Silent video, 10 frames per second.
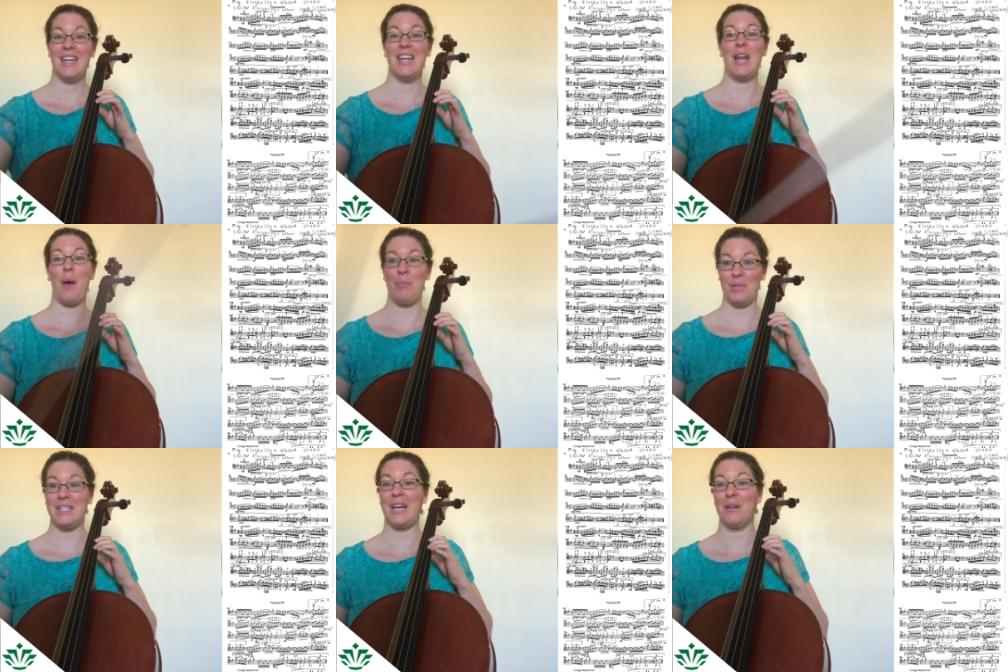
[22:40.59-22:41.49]
in upper
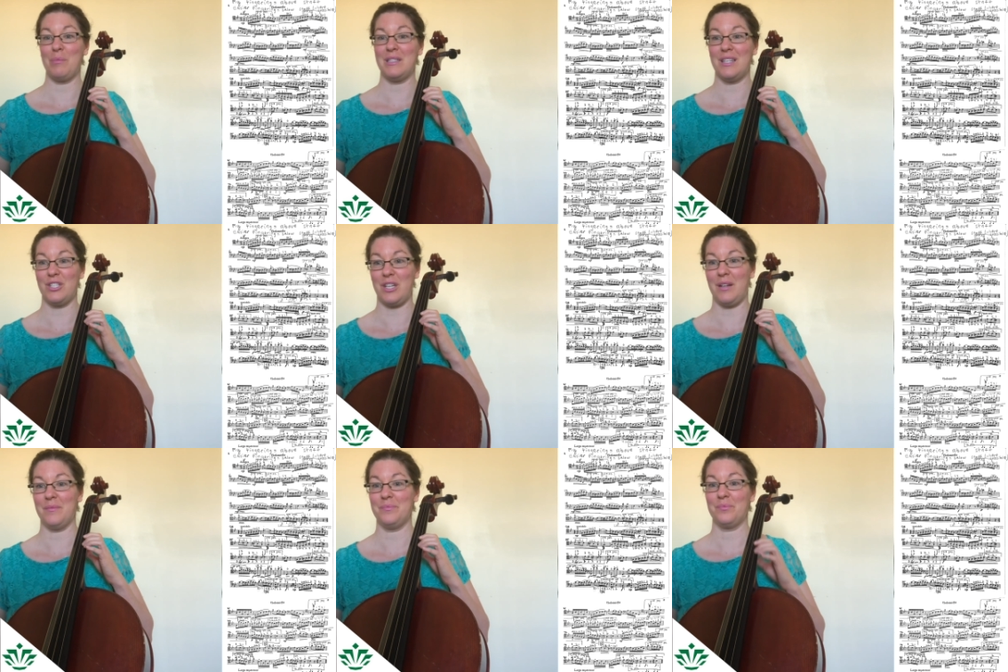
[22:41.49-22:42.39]
2nd
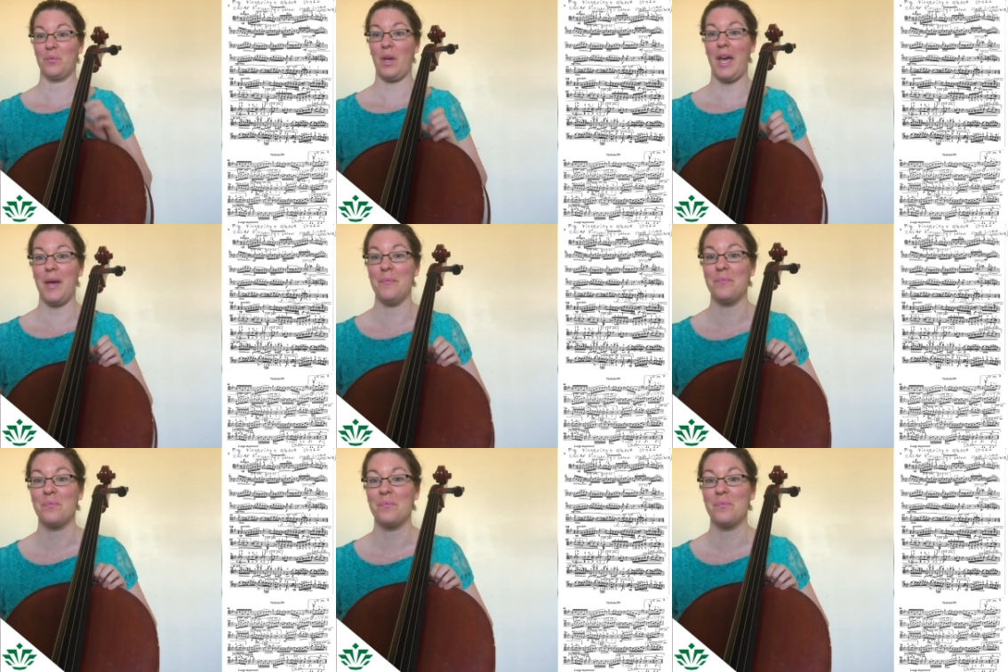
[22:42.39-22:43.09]
position. Okay?